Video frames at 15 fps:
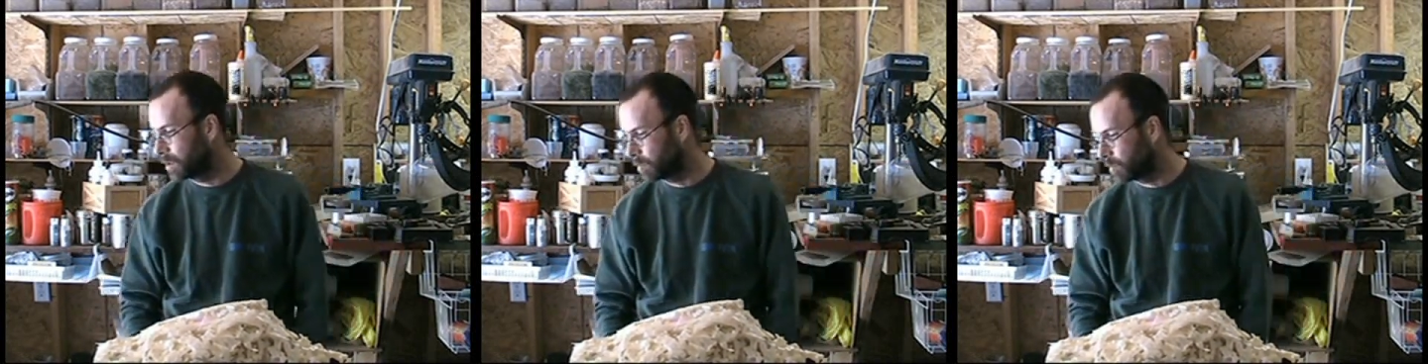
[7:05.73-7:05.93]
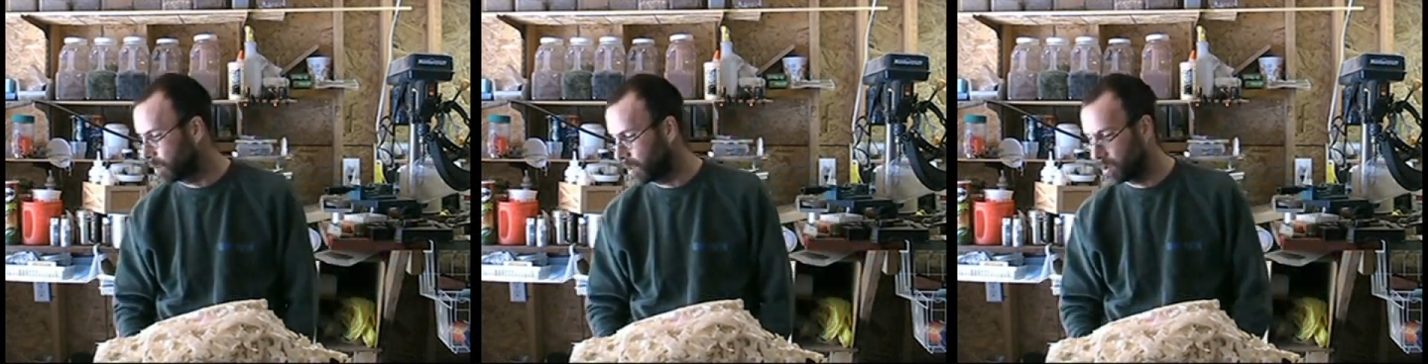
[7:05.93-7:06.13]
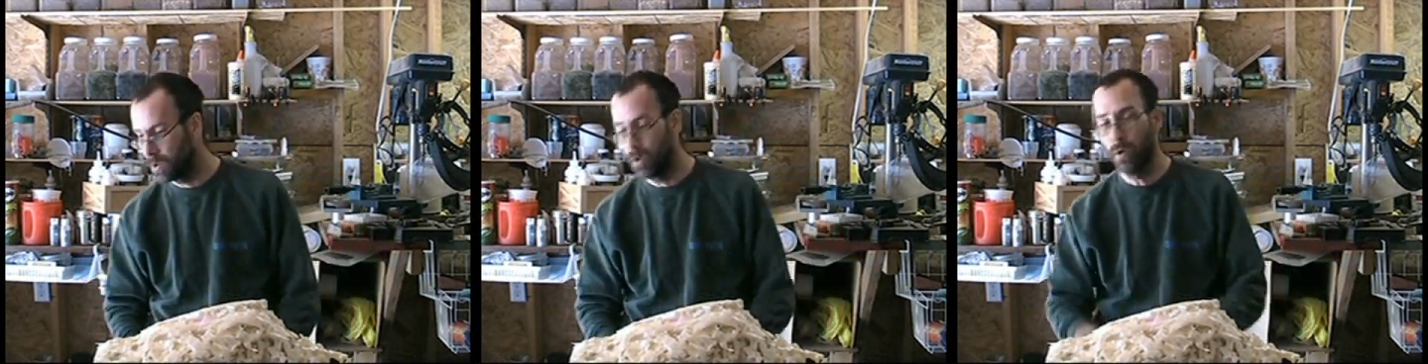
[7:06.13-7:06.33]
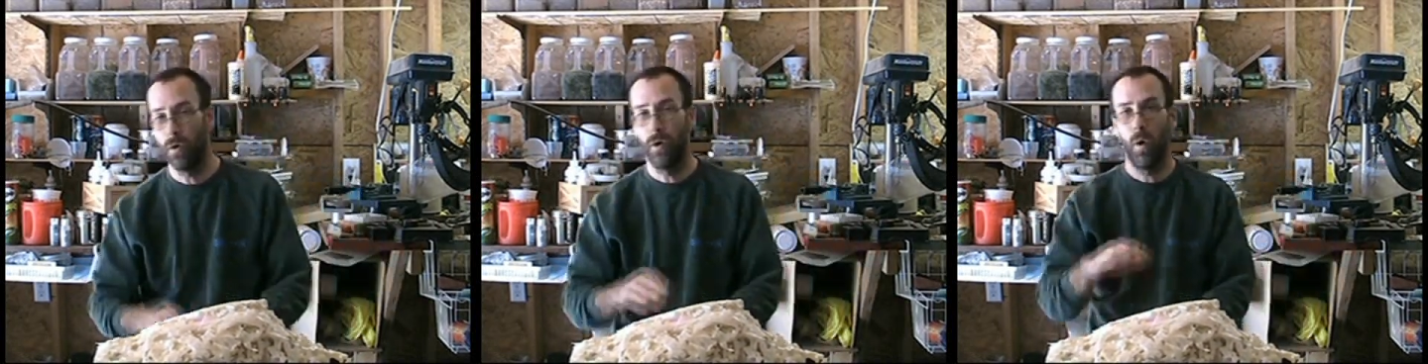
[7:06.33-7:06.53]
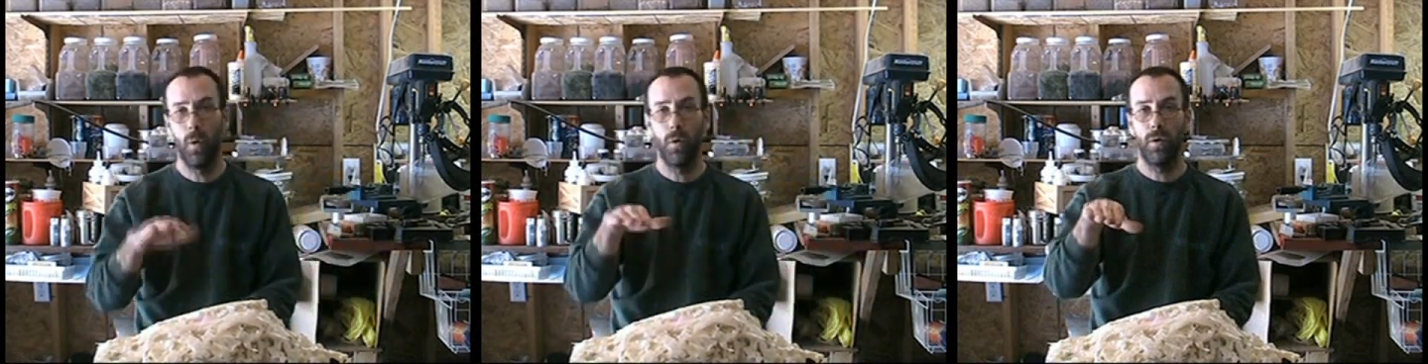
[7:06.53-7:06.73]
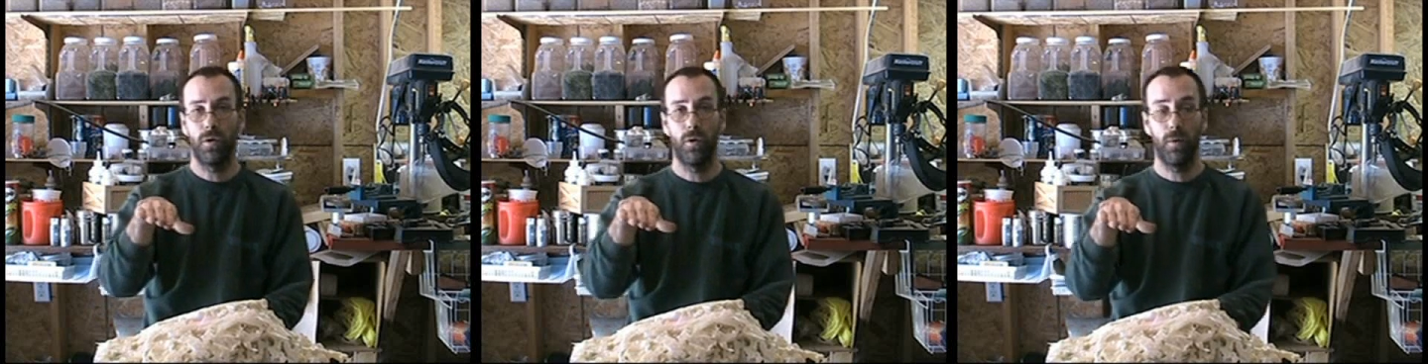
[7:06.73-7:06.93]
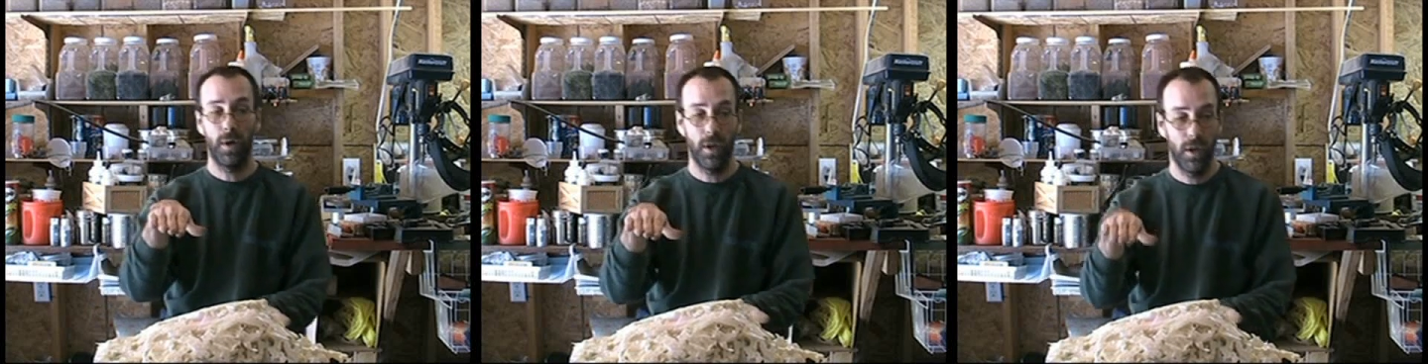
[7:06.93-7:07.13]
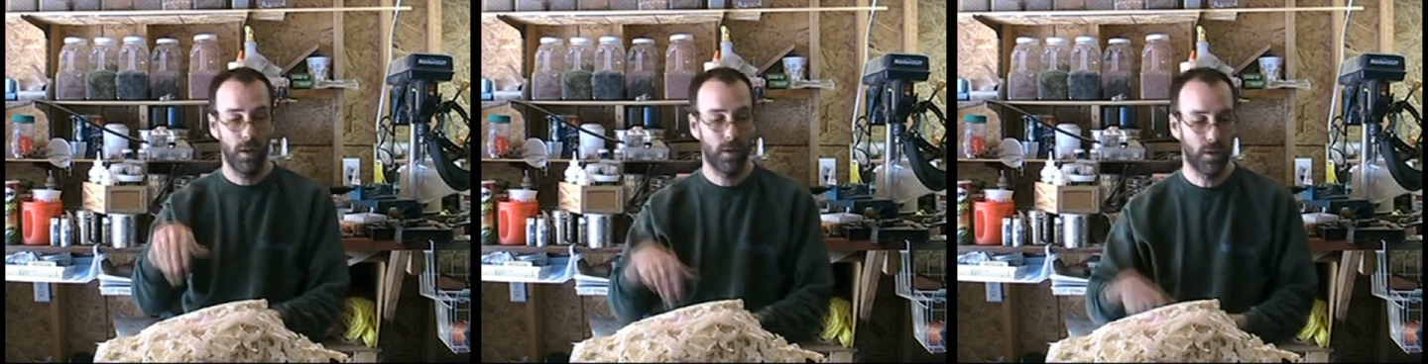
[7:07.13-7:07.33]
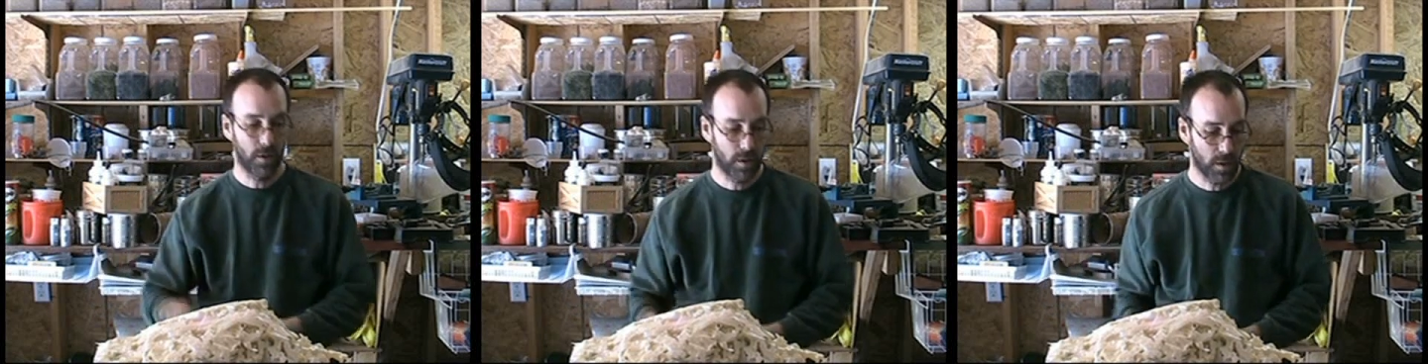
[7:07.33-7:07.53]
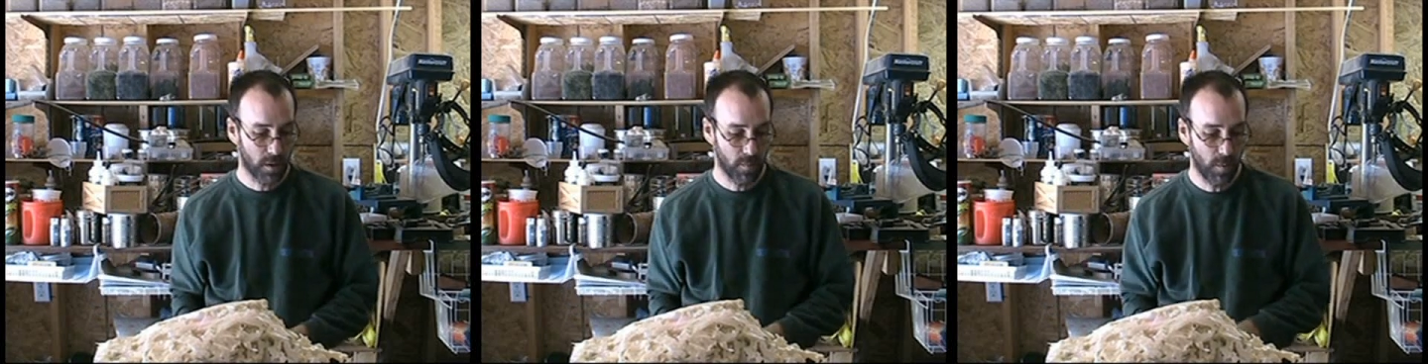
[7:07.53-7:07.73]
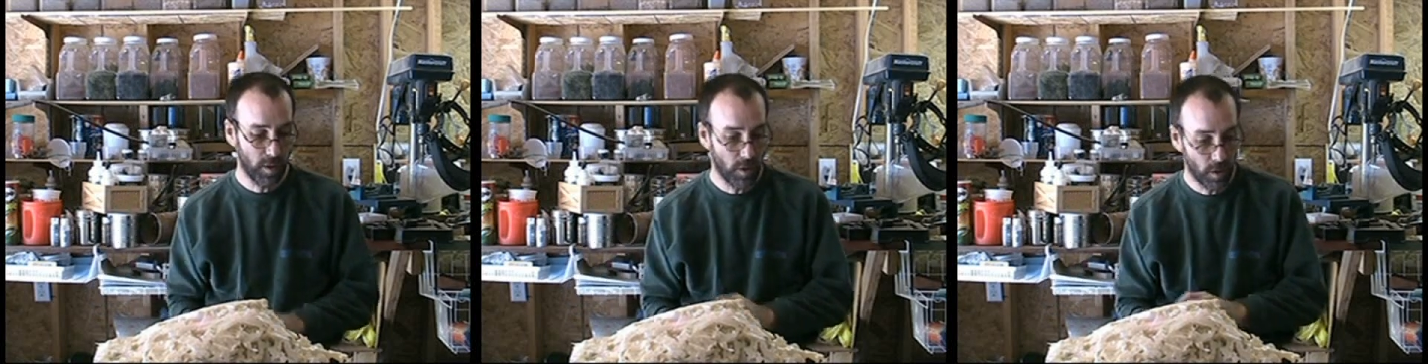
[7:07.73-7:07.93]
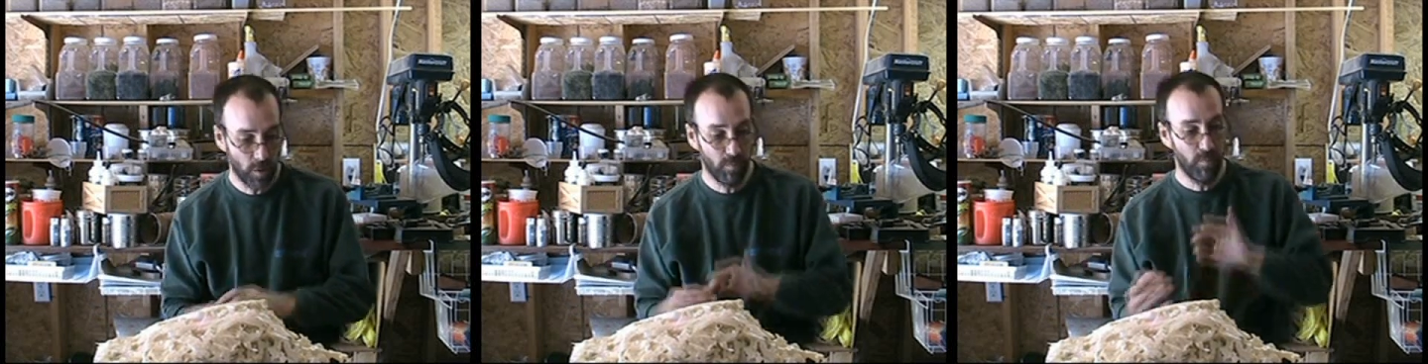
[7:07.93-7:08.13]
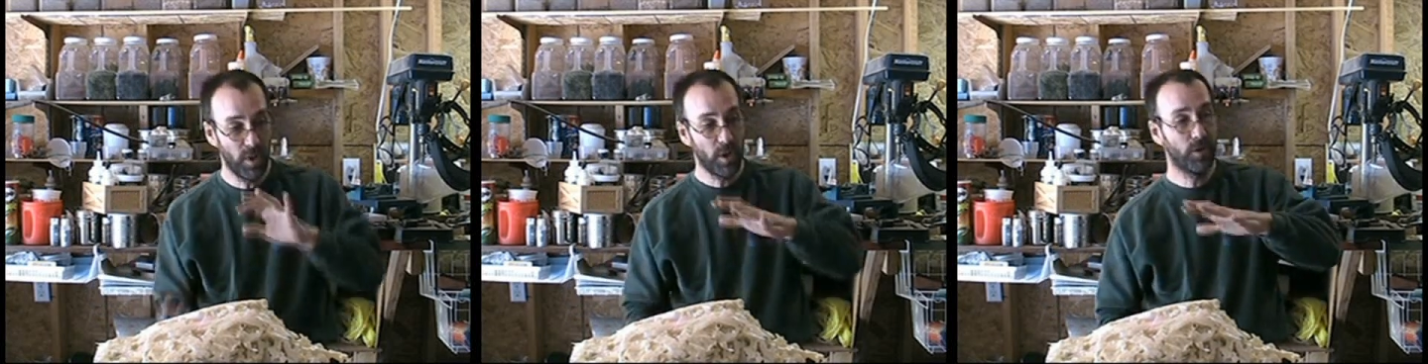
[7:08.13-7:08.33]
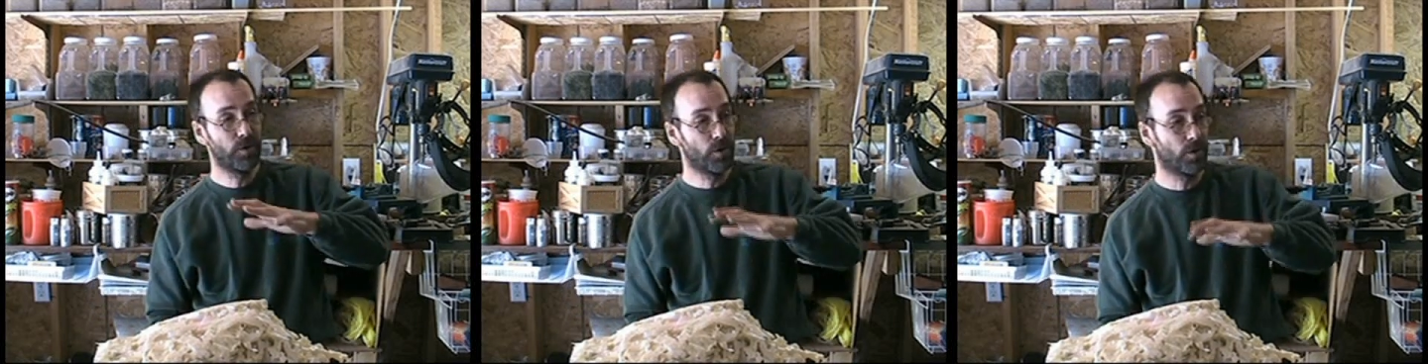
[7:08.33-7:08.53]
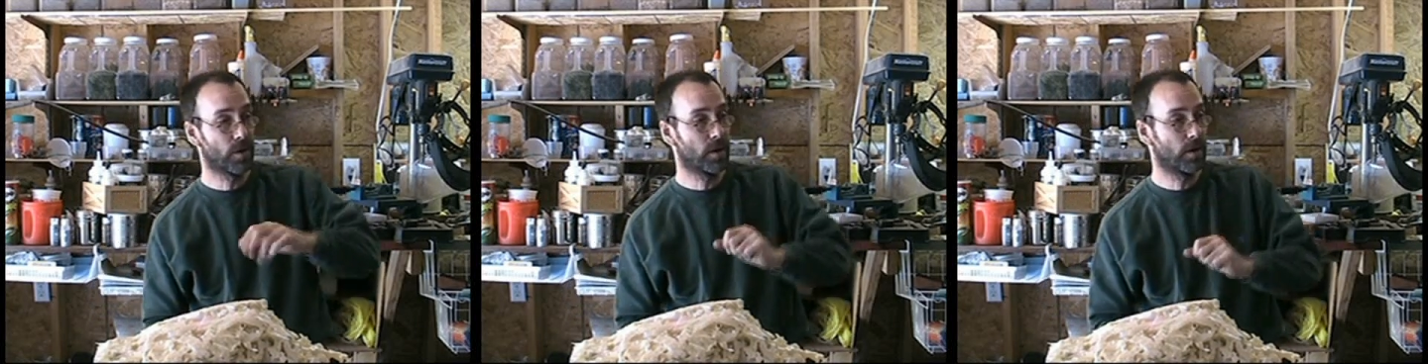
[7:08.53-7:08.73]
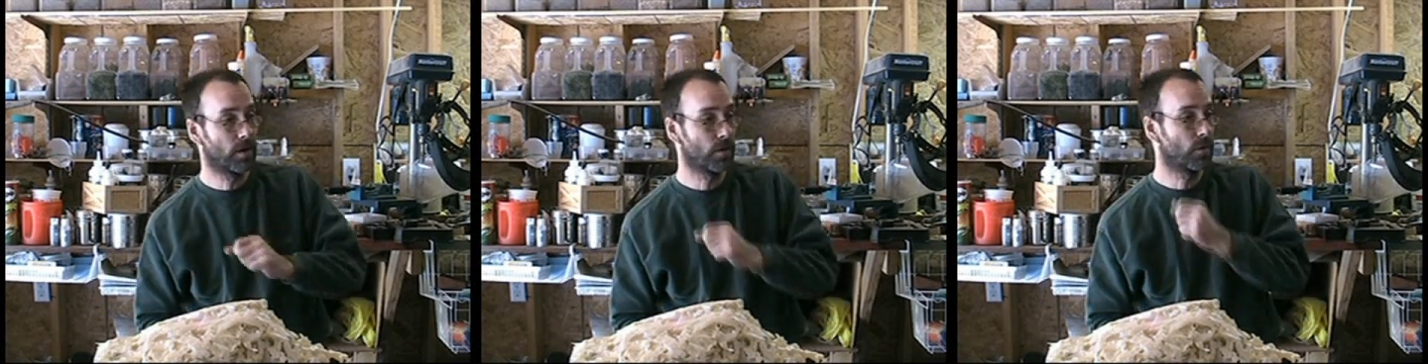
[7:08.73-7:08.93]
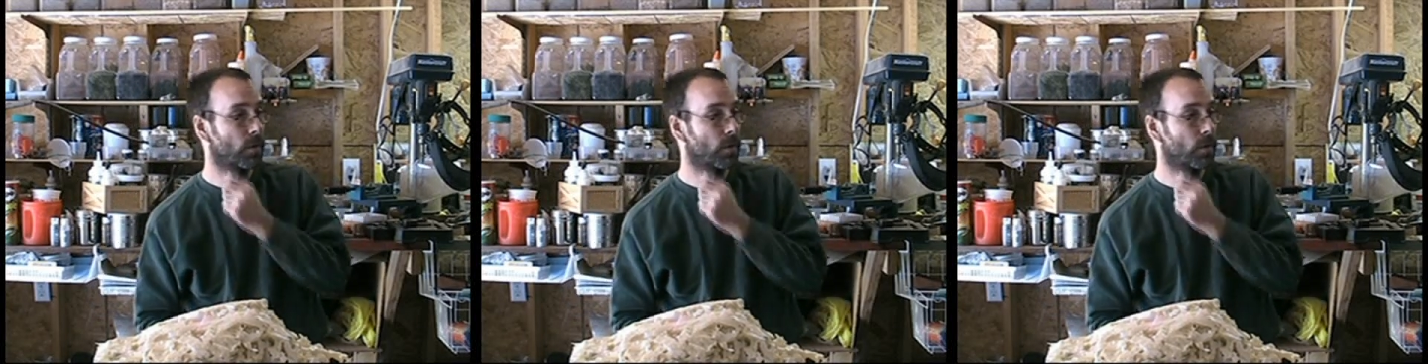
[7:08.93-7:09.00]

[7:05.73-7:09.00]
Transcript: Just because you can go to 20 inches doesn't mean you can build your thing